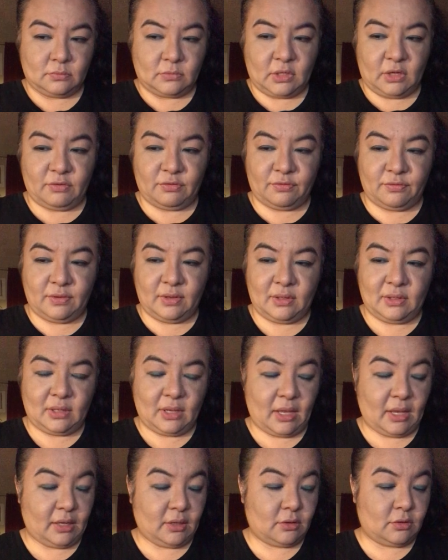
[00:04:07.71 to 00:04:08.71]
I feel
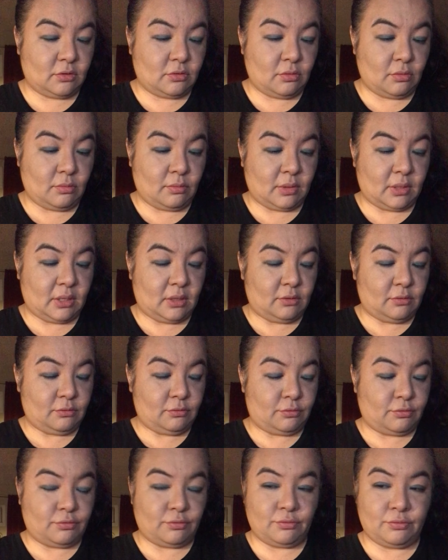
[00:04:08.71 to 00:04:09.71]
like going
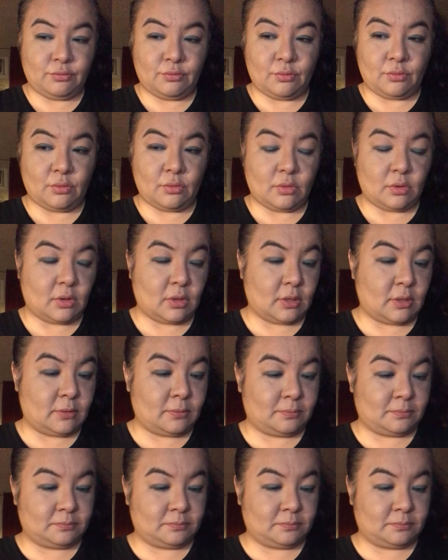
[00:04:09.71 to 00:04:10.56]
for.